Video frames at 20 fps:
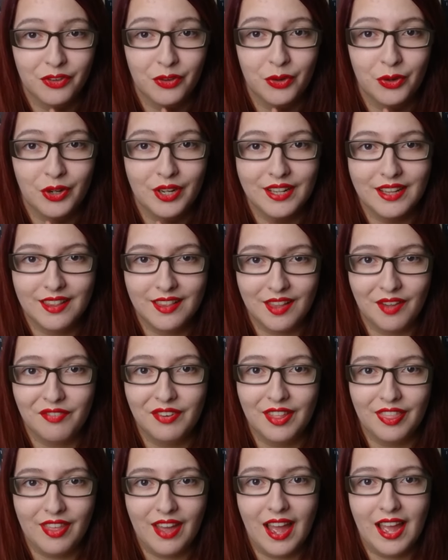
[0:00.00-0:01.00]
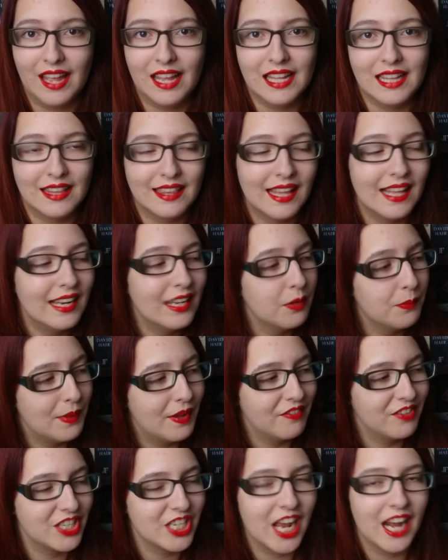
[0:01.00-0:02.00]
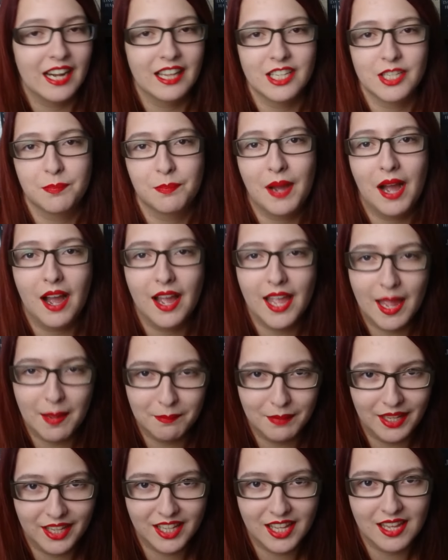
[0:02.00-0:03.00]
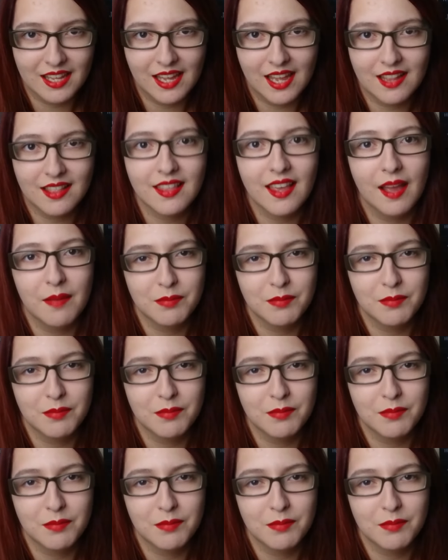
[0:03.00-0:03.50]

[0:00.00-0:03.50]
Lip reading: for and stuff like that is a little bit of a challenge, but I am liking it.